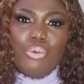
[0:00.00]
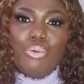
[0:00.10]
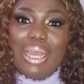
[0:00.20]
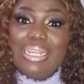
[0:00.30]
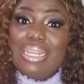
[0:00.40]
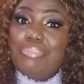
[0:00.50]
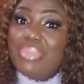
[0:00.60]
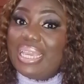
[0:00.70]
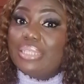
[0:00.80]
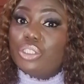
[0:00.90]
rather than
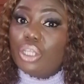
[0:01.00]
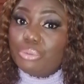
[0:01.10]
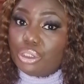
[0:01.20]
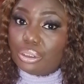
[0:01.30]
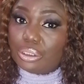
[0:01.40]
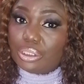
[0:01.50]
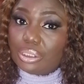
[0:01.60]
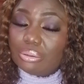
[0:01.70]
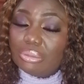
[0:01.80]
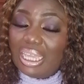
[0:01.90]
make assumptions,